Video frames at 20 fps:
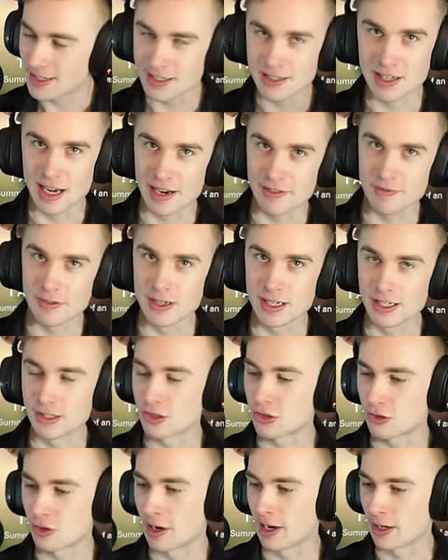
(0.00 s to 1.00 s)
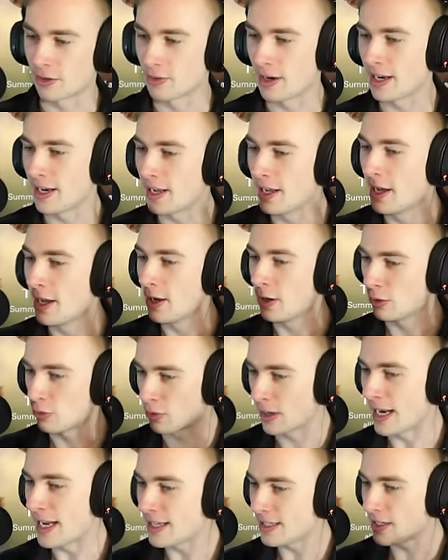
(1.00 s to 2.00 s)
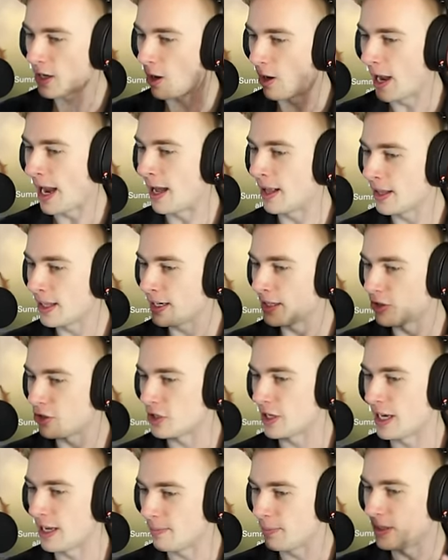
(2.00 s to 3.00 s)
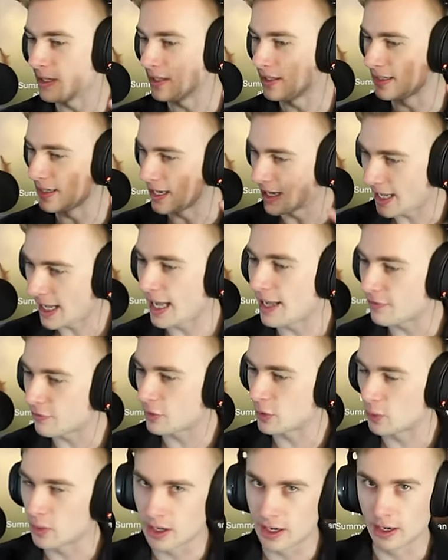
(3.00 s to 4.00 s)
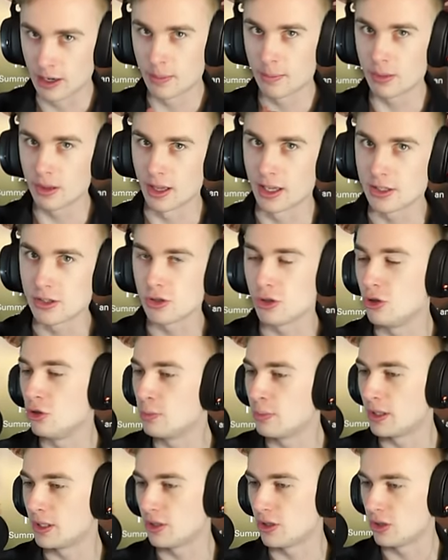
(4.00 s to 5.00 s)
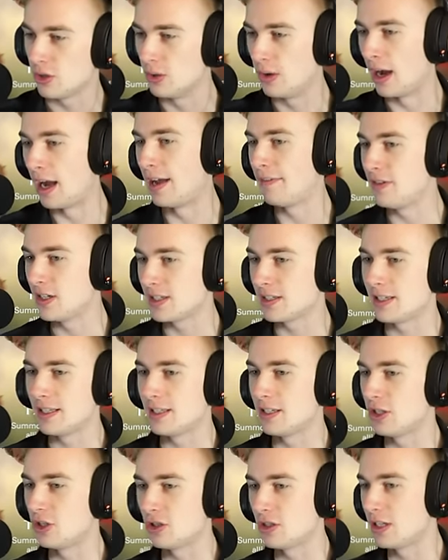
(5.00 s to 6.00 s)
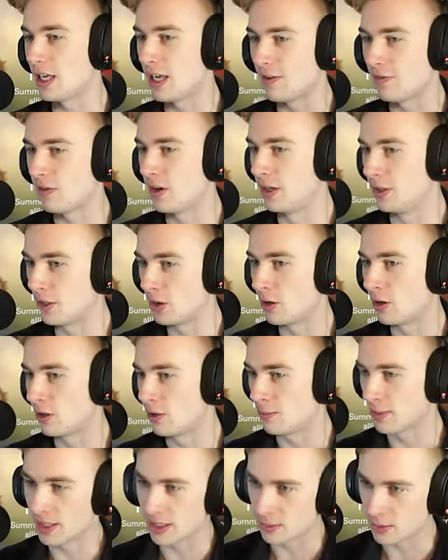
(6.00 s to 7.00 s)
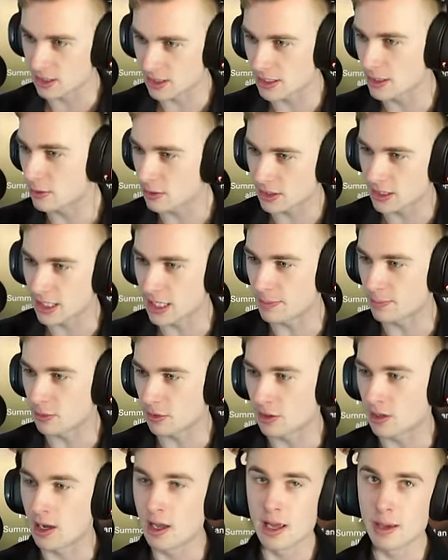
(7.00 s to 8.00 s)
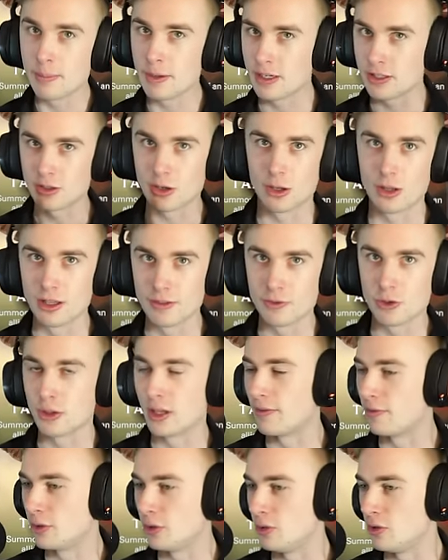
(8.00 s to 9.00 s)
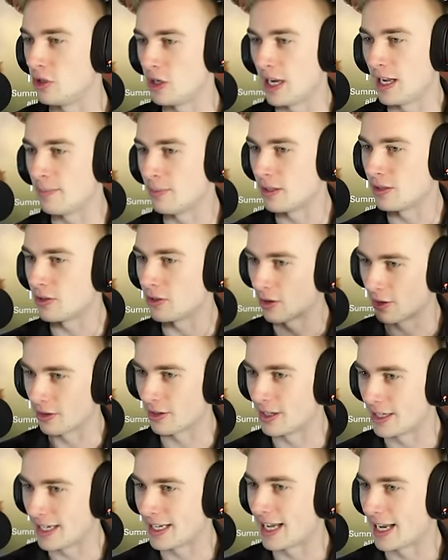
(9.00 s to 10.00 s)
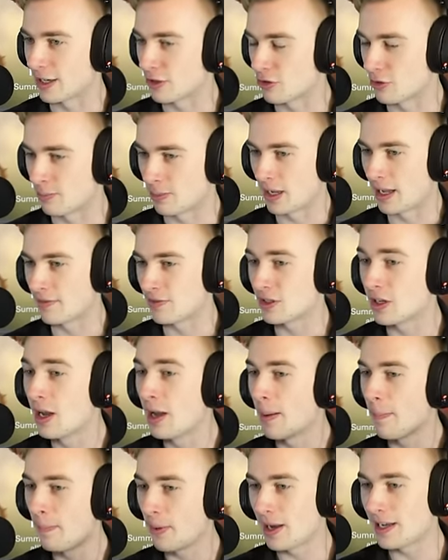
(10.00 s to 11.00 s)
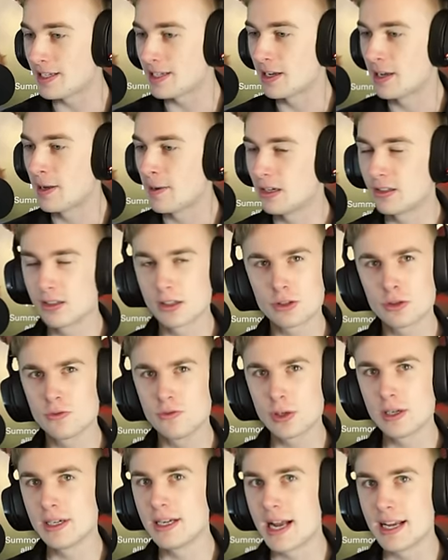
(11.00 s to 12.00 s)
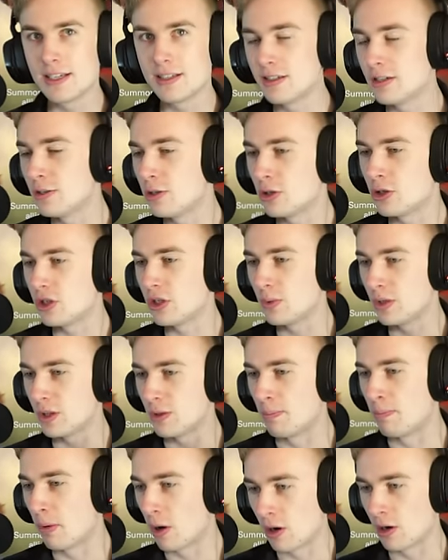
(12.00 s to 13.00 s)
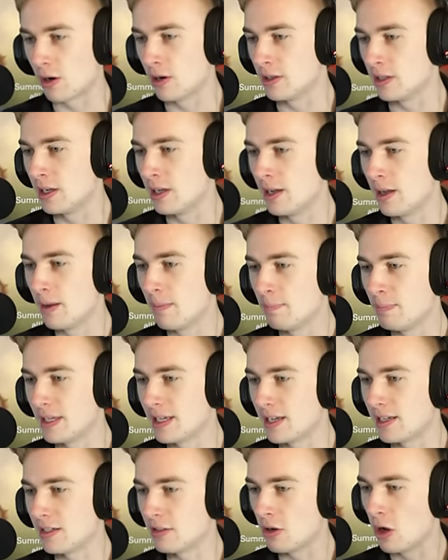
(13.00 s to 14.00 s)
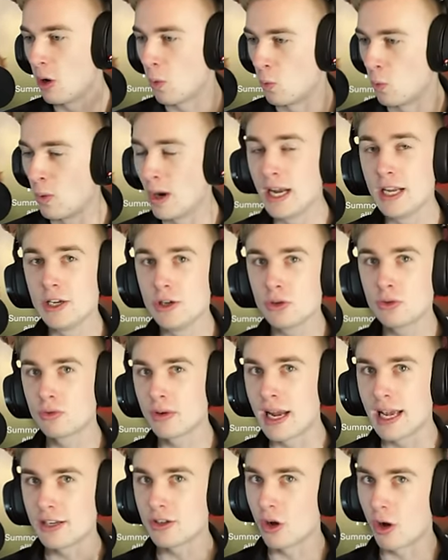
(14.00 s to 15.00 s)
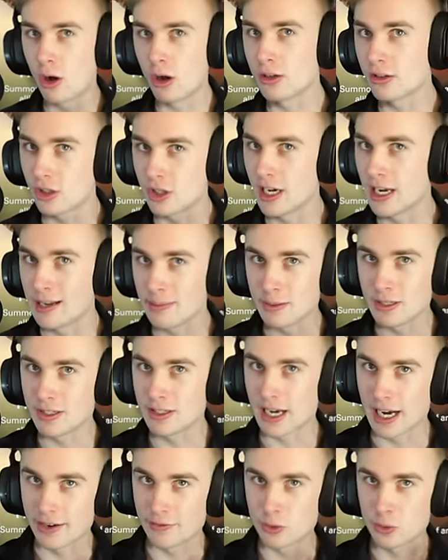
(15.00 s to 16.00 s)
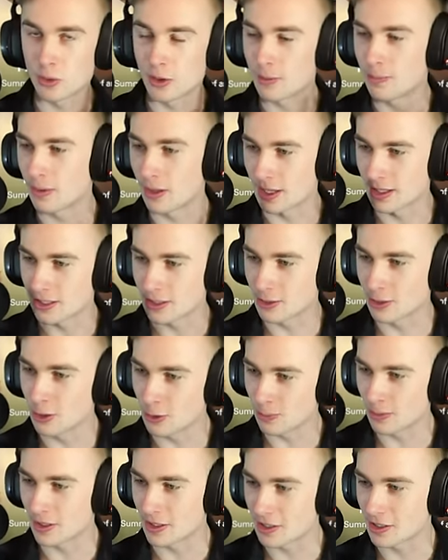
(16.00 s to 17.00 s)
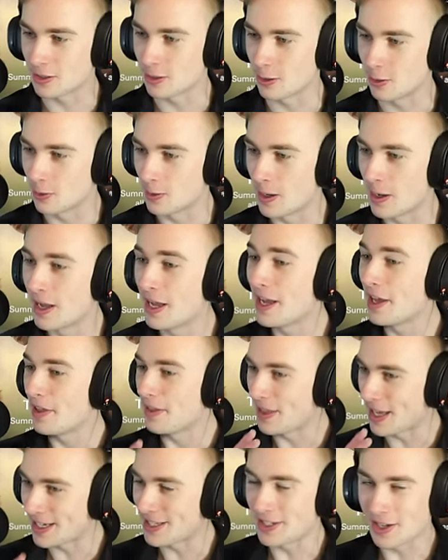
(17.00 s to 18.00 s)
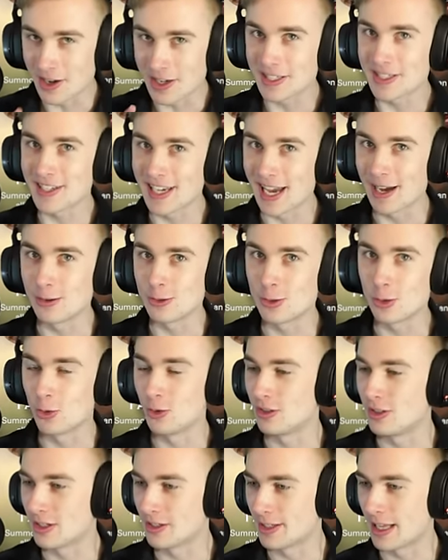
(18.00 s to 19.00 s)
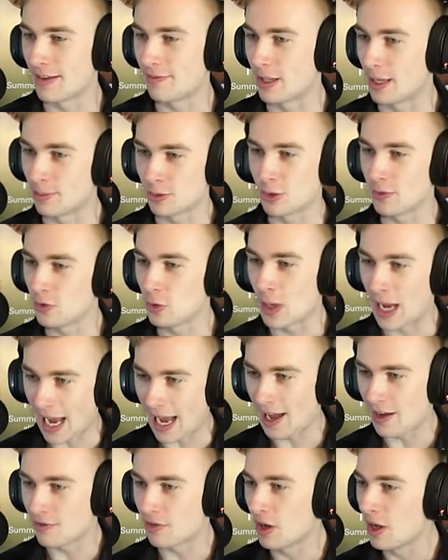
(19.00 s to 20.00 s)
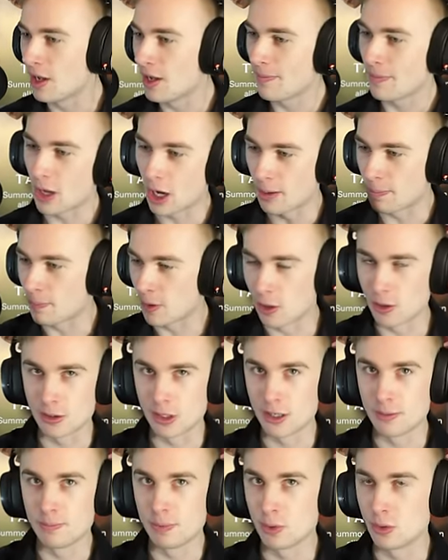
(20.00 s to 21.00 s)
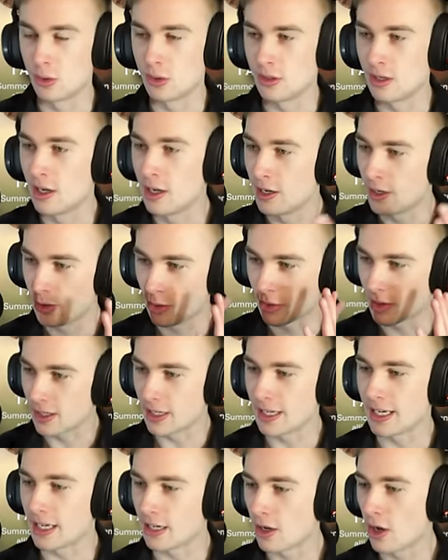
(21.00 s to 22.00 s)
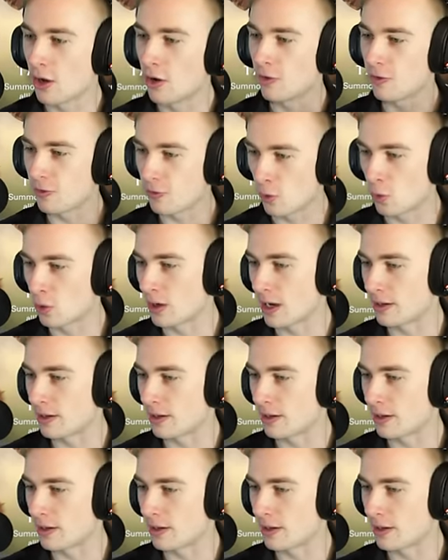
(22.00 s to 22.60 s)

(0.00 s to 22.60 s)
siphoning strike, right? Grant allied champions everywhere plus two plus two. Obviously, this is just a fun card to play with Secret Keeper because all of your level two champions are going to get extra buffs, but it's also very nice synergy with Bard because when you grant all champions everywhere plus two plus two, that does count towards his level up. So if you have a bard on board, you're going to get 4